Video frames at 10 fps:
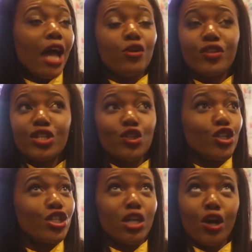know this is
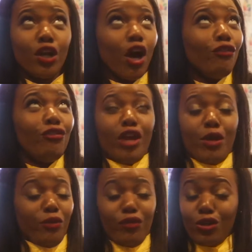going to sound
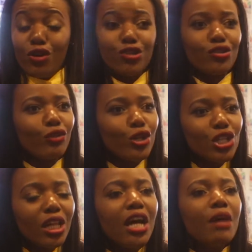very, very
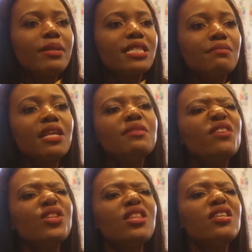controversial, but sometimes
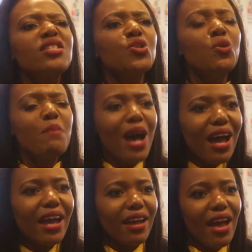even the things that you
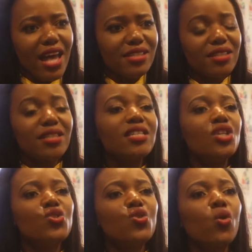buy are assets. Things
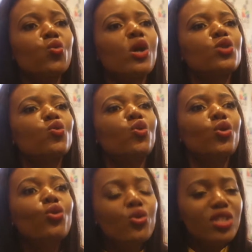that you don't want to
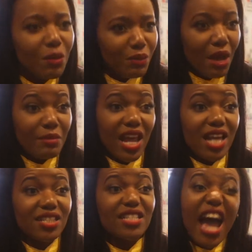lose can become an
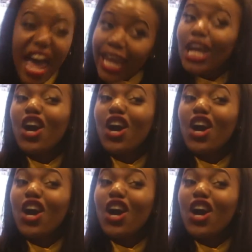asset. A